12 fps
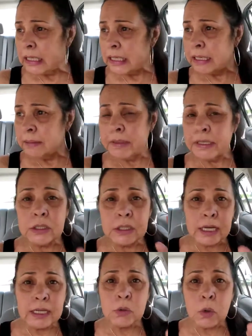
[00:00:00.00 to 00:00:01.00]
And I bet you
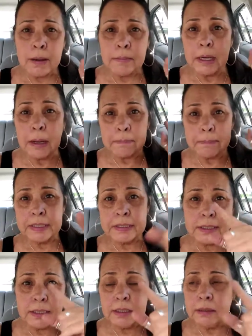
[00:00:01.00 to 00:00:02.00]
that's why I'm in a
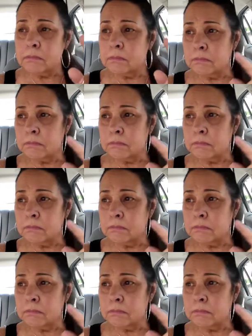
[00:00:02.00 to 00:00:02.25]
pissy,